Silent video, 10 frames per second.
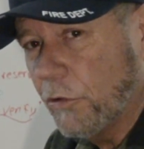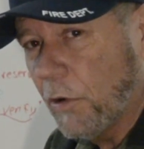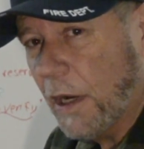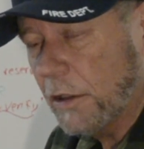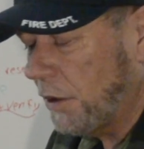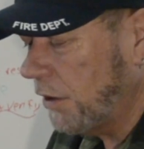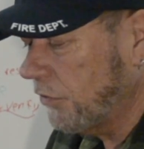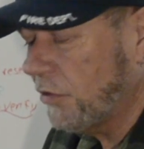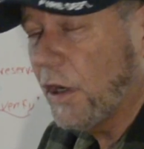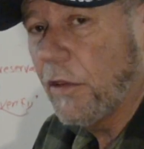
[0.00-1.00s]
directly
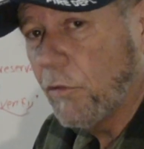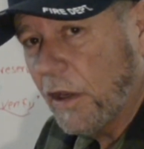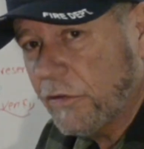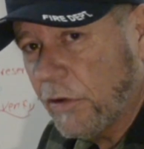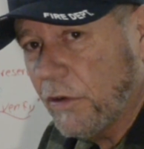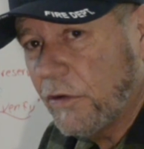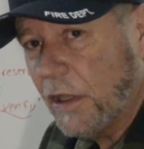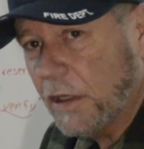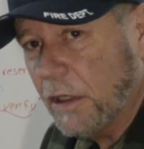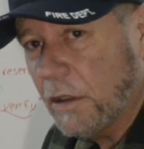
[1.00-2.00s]
instead of the rest of the
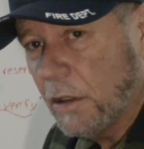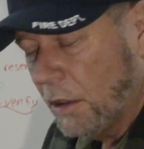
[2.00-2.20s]
ticket.